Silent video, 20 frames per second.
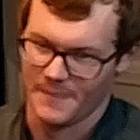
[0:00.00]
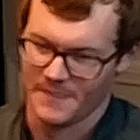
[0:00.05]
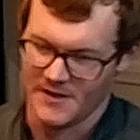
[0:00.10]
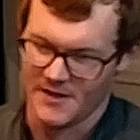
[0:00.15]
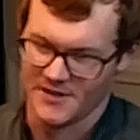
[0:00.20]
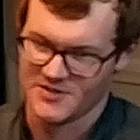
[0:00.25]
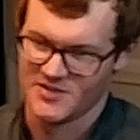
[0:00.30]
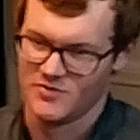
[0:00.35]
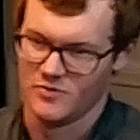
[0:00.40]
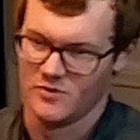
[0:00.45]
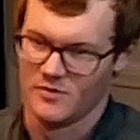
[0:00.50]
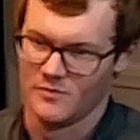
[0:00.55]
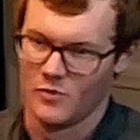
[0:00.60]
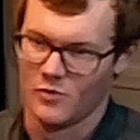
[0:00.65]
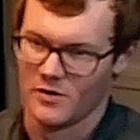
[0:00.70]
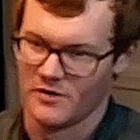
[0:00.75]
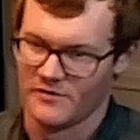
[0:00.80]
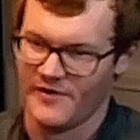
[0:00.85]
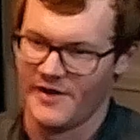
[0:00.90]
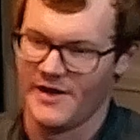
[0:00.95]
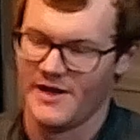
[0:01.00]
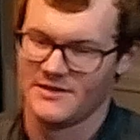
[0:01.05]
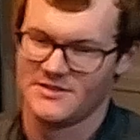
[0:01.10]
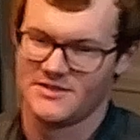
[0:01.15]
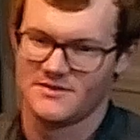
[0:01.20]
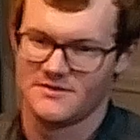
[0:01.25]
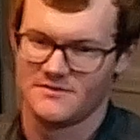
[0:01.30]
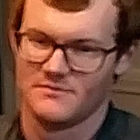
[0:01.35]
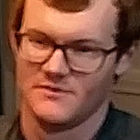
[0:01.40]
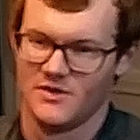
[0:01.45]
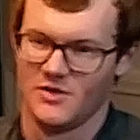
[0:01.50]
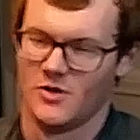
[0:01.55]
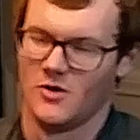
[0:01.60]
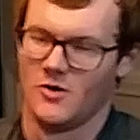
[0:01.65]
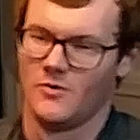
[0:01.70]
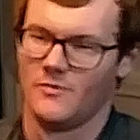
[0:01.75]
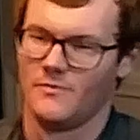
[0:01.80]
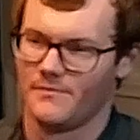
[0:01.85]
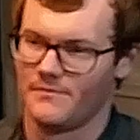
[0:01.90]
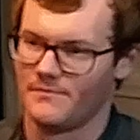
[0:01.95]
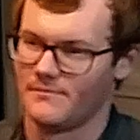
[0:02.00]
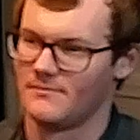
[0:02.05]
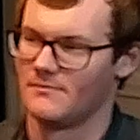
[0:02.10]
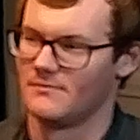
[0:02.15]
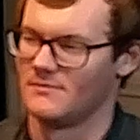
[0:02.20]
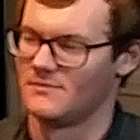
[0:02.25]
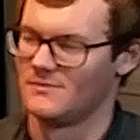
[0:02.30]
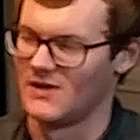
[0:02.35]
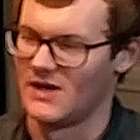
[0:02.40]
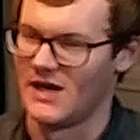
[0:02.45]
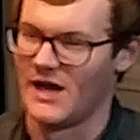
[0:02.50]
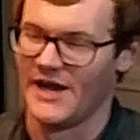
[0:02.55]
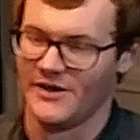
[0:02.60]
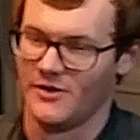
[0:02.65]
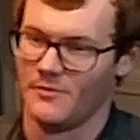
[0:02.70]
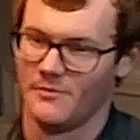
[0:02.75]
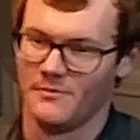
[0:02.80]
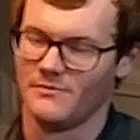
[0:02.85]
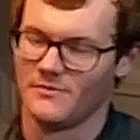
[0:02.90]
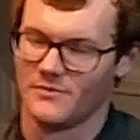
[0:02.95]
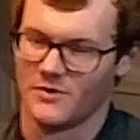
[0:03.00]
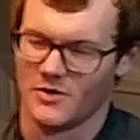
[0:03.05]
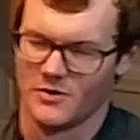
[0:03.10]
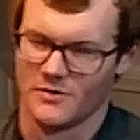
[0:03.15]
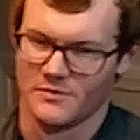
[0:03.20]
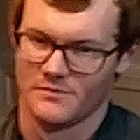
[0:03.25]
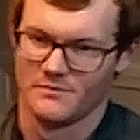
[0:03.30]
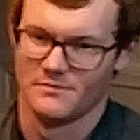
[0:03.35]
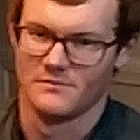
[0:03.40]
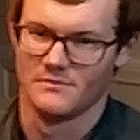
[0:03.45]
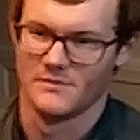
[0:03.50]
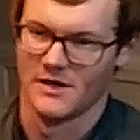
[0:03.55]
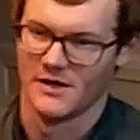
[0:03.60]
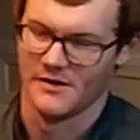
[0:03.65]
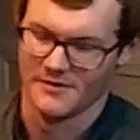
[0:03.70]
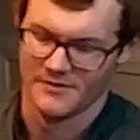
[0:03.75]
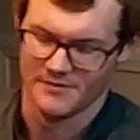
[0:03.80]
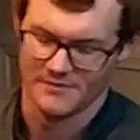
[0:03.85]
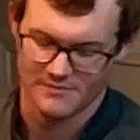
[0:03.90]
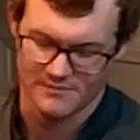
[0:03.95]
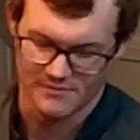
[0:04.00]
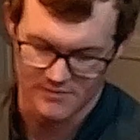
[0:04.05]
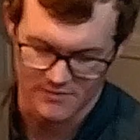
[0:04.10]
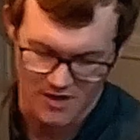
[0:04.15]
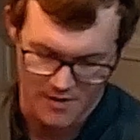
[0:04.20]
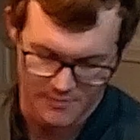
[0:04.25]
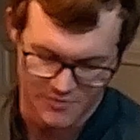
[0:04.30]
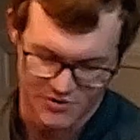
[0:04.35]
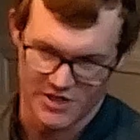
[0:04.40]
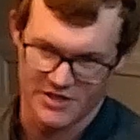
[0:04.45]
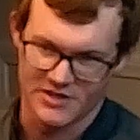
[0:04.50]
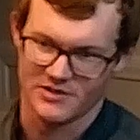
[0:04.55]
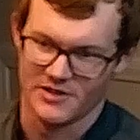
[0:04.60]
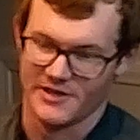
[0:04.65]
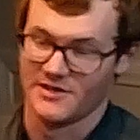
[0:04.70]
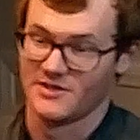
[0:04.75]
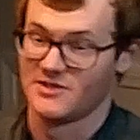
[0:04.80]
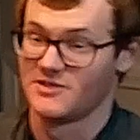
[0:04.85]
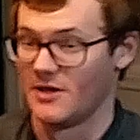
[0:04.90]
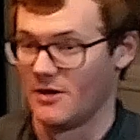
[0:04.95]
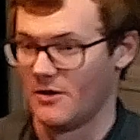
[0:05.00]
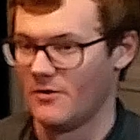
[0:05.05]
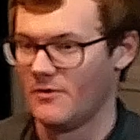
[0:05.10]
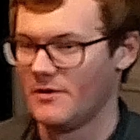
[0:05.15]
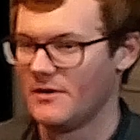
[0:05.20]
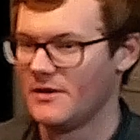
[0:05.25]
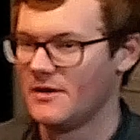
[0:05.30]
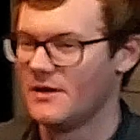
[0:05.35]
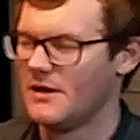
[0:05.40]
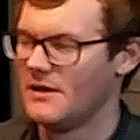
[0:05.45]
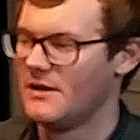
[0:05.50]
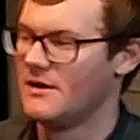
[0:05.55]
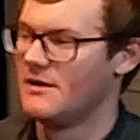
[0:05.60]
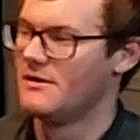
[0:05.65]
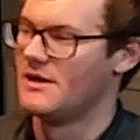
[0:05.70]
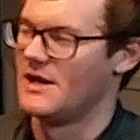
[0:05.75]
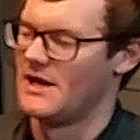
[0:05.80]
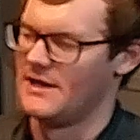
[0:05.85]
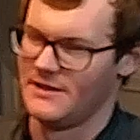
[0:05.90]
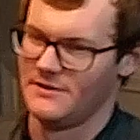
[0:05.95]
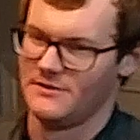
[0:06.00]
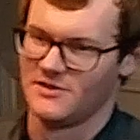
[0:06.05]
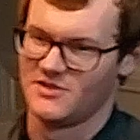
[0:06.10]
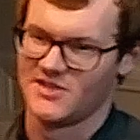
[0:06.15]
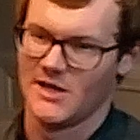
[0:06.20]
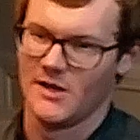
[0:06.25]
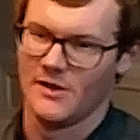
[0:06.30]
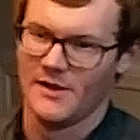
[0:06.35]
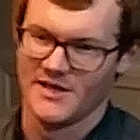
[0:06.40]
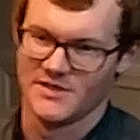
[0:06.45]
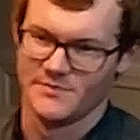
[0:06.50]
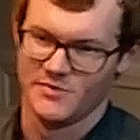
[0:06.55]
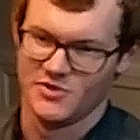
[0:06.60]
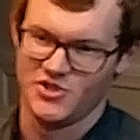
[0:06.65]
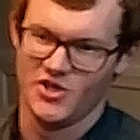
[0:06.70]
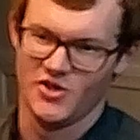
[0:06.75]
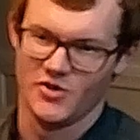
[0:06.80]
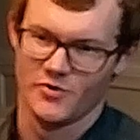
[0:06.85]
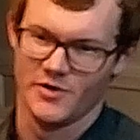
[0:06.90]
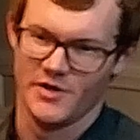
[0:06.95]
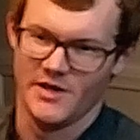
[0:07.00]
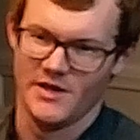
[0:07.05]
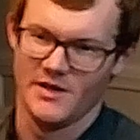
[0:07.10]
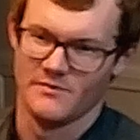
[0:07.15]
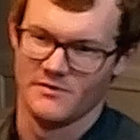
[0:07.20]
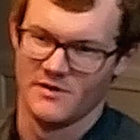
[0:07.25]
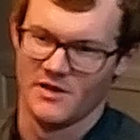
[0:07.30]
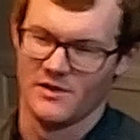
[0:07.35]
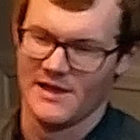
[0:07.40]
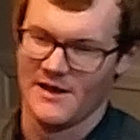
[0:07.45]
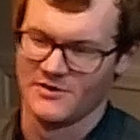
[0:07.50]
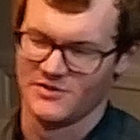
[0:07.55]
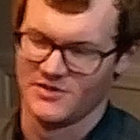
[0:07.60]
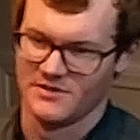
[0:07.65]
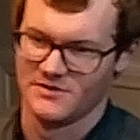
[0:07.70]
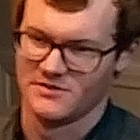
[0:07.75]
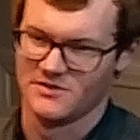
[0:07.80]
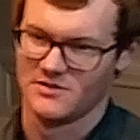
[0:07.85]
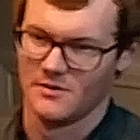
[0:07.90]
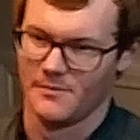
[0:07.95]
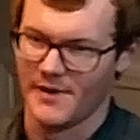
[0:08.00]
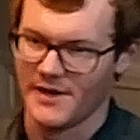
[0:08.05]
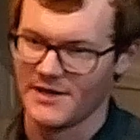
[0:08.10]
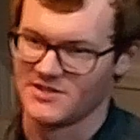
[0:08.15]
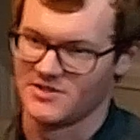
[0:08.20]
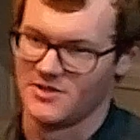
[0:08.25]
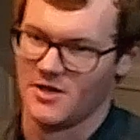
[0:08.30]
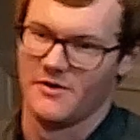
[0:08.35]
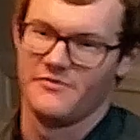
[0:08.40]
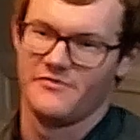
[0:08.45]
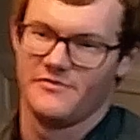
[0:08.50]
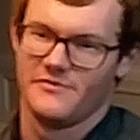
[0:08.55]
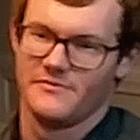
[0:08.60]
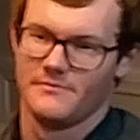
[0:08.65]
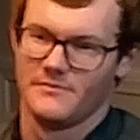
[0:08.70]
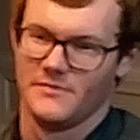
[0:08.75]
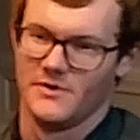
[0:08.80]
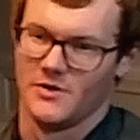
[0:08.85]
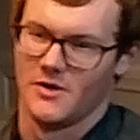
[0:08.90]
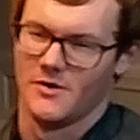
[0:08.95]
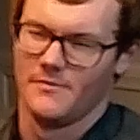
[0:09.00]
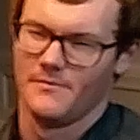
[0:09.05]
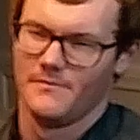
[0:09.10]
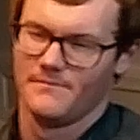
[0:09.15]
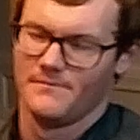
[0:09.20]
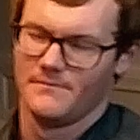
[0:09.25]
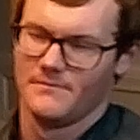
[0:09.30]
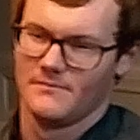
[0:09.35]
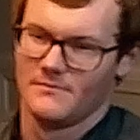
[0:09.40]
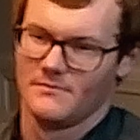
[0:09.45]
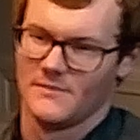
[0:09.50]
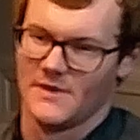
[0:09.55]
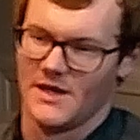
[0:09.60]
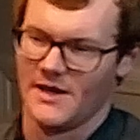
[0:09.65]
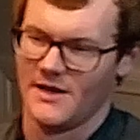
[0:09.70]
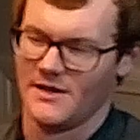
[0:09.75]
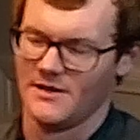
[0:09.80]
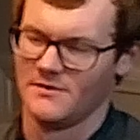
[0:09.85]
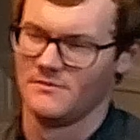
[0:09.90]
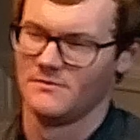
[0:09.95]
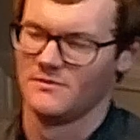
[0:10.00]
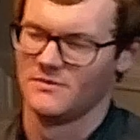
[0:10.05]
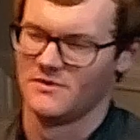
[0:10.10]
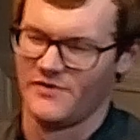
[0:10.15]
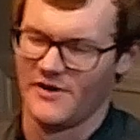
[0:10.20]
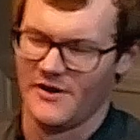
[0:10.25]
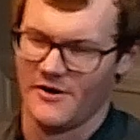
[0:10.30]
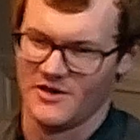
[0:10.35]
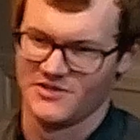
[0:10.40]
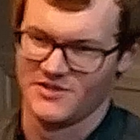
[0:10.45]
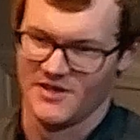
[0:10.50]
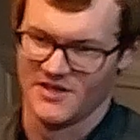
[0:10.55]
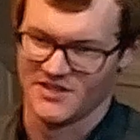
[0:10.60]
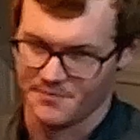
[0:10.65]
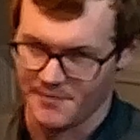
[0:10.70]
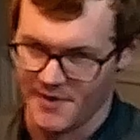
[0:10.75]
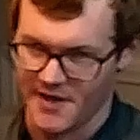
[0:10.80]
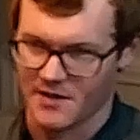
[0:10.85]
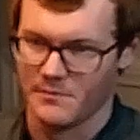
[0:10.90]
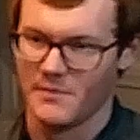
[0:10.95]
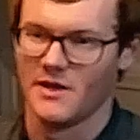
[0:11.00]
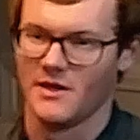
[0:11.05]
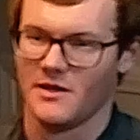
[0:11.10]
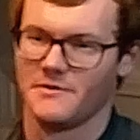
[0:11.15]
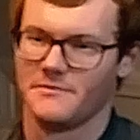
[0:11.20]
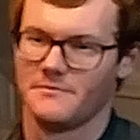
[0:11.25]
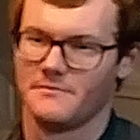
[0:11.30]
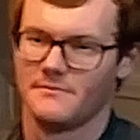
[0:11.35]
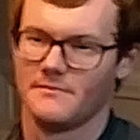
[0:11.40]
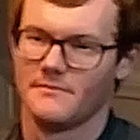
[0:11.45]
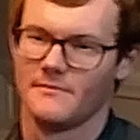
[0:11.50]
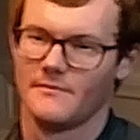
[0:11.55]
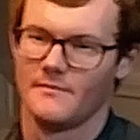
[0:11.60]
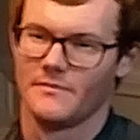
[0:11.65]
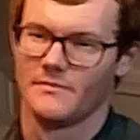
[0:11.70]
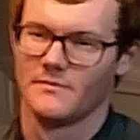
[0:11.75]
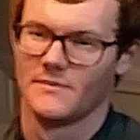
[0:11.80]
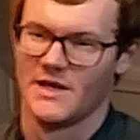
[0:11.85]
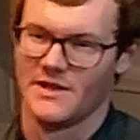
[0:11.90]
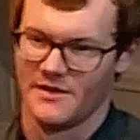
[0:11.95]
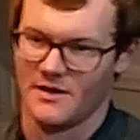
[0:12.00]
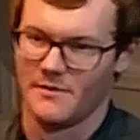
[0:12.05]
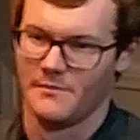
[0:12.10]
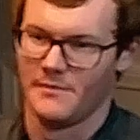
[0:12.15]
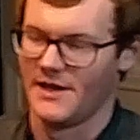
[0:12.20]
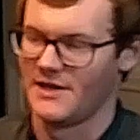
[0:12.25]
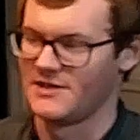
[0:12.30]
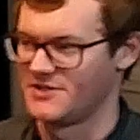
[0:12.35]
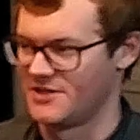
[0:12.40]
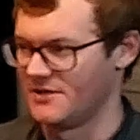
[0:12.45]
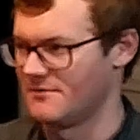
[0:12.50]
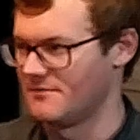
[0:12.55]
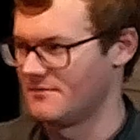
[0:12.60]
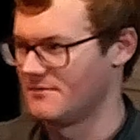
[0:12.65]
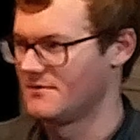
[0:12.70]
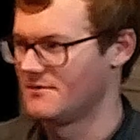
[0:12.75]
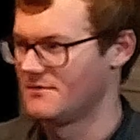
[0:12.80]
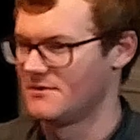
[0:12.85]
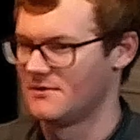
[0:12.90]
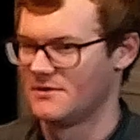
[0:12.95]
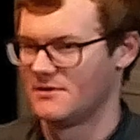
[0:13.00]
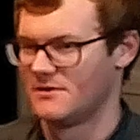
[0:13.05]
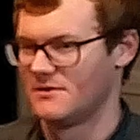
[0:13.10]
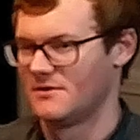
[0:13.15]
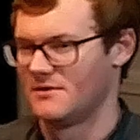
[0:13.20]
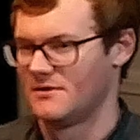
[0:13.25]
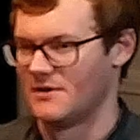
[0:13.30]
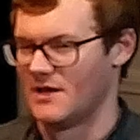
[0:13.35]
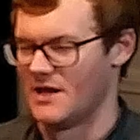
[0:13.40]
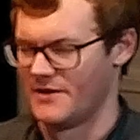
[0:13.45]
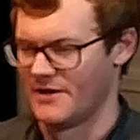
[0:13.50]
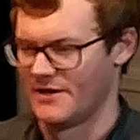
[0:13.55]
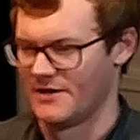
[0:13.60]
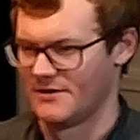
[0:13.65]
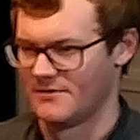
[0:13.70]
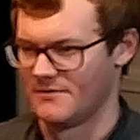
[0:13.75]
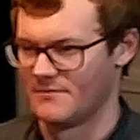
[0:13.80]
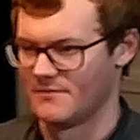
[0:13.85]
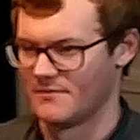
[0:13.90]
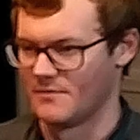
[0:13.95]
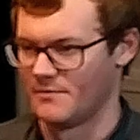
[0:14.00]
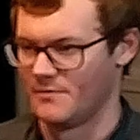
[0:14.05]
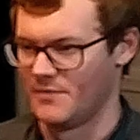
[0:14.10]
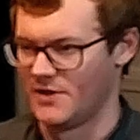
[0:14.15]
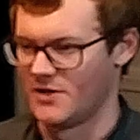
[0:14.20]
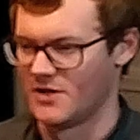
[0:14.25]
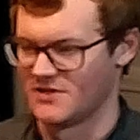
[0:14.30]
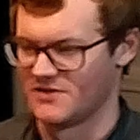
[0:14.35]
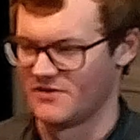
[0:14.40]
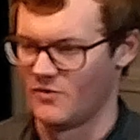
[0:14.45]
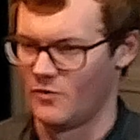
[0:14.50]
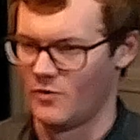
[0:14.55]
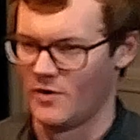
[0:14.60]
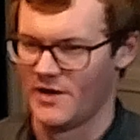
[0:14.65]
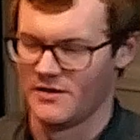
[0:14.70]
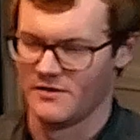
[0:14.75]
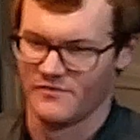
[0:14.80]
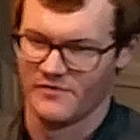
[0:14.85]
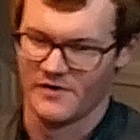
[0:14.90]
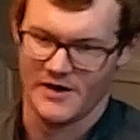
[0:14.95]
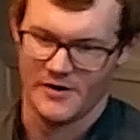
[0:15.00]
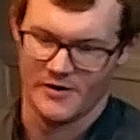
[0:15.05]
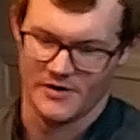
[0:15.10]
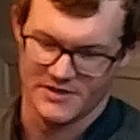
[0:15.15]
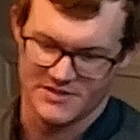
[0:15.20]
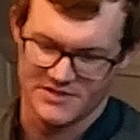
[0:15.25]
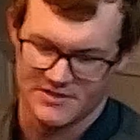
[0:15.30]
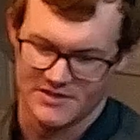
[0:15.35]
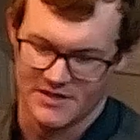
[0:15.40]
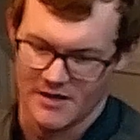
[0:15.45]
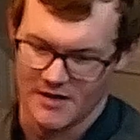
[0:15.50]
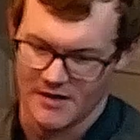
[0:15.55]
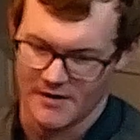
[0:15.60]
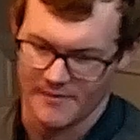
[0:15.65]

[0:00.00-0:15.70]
gets to a more advanced, item or object, like a cell. And then the cell has machinery that allows it to make stuff, And the virus says, make me. And then it makes it. And then because of the way the virus